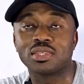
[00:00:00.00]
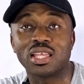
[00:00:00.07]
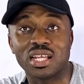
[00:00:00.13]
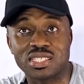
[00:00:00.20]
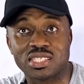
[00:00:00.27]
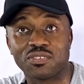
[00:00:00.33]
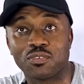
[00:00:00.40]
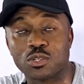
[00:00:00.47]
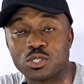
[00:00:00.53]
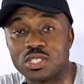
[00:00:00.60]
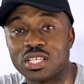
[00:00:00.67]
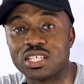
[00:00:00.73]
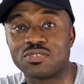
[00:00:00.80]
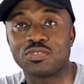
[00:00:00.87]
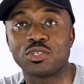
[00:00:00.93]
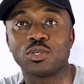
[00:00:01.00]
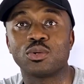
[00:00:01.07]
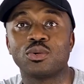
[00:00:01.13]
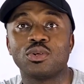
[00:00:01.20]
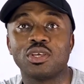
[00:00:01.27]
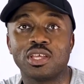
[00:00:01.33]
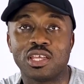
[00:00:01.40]
That's it for today's
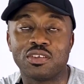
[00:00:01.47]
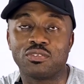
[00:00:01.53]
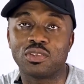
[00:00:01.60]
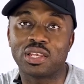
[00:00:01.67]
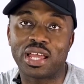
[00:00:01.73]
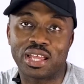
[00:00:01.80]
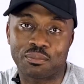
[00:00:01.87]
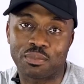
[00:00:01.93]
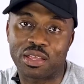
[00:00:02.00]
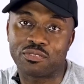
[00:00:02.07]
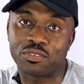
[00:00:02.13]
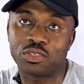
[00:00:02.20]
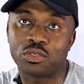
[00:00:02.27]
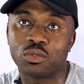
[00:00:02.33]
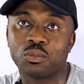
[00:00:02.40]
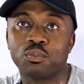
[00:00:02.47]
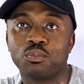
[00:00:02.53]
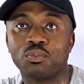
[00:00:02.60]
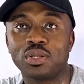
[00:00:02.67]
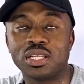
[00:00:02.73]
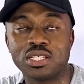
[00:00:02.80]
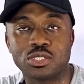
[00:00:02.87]
video. If you like my video,
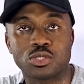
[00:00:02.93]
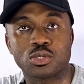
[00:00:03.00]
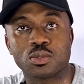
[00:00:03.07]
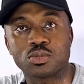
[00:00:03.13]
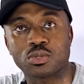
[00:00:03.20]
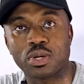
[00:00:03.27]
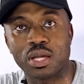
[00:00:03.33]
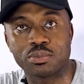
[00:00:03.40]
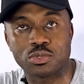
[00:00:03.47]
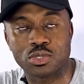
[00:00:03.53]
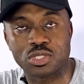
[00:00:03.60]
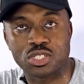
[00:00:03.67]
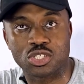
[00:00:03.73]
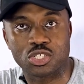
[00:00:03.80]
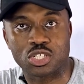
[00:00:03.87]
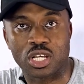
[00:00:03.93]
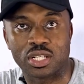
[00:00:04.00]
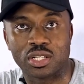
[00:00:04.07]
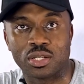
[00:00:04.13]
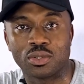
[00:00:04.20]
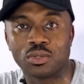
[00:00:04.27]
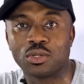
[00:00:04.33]
please subscribe to this
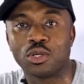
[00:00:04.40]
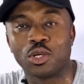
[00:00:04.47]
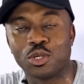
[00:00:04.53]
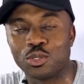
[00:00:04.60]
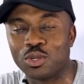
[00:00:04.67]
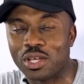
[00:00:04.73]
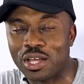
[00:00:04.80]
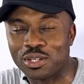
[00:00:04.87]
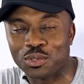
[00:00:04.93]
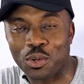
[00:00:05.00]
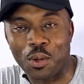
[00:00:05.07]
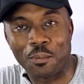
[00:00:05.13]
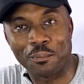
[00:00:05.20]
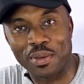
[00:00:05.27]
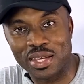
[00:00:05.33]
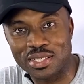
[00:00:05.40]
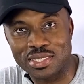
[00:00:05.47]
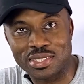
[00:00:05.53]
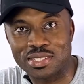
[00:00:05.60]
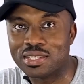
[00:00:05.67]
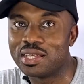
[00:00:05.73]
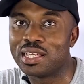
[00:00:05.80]
channel. You can
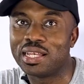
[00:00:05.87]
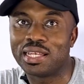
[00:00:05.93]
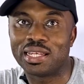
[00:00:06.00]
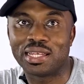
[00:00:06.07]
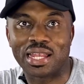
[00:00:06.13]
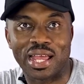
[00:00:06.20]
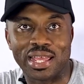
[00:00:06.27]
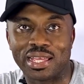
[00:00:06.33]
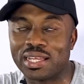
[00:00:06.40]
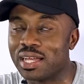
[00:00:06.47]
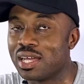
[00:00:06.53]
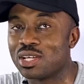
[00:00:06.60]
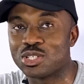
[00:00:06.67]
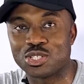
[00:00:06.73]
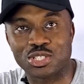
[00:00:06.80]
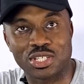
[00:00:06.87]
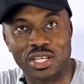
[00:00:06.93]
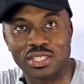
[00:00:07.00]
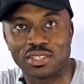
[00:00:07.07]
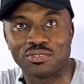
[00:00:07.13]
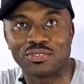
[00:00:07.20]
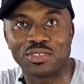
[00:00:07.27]
comment, like, and
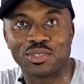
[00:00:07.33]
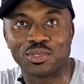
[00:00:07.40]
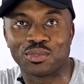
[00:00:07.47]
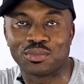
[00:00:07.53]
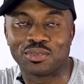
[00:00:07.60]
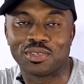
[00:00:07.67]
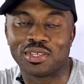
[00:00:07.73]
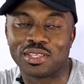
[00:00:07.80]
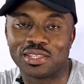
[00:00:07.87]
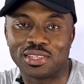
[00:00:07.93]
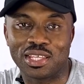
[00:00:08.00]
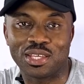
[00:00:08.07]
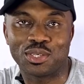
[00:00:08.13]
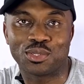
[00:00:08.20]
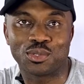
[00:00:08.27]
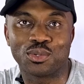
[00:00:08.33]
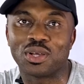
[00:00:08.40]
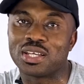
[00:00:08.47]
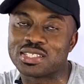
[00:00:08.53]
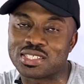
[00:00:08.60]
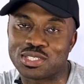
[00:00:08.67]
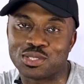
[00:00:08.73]
share the video. Thank you
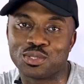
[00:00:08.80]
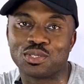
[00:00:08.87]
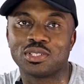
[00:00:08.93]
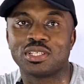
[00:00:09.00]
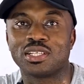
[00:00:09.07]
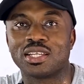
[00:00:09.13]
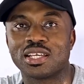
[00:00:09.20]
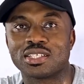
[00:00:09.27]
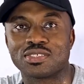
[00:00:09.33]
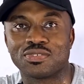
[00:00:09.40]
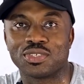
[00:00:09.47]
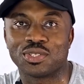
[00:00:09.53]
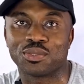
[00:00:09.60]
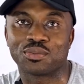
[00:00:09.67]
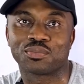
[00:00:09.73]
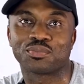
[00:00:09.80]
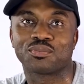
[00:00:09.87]
and see you in the next video.